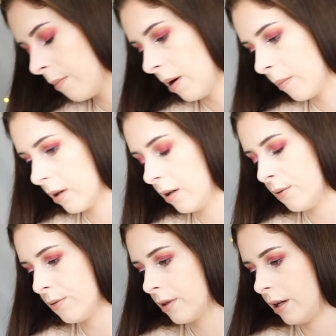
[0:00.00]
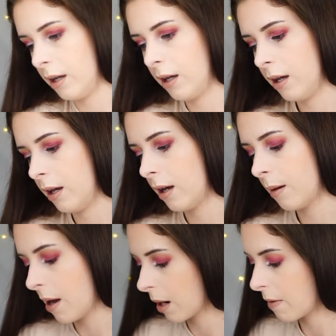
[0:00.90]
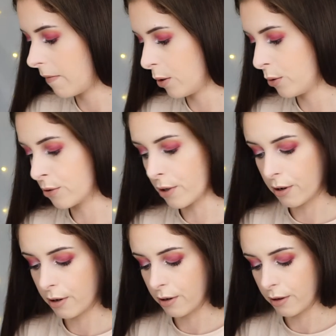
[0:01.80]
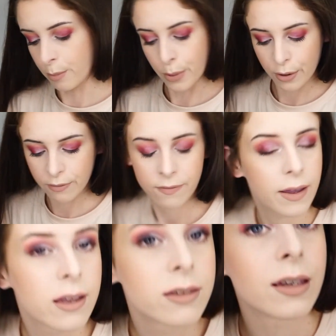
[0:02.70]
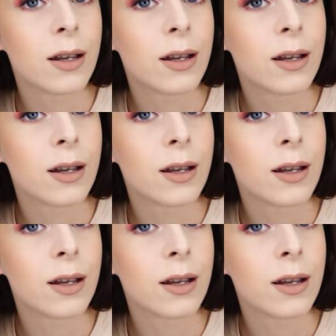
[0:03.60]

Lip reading: going to use the Make Revolution, the Pro Fix